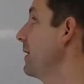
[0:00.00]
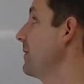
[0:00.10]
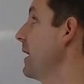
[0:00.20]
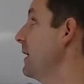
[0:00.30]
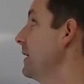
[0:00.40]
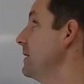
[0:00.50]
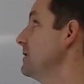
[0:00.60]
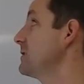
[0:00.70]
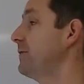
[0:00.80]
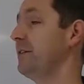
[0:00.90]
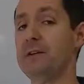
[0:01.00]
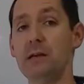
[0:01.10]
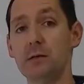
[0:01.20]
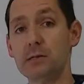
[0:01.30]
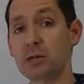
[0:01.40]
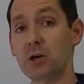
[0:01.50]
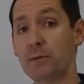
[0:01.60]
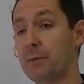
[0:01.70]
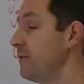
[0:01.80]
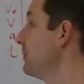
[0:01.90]
that as 50. It's still going to
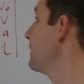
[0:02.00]
be 50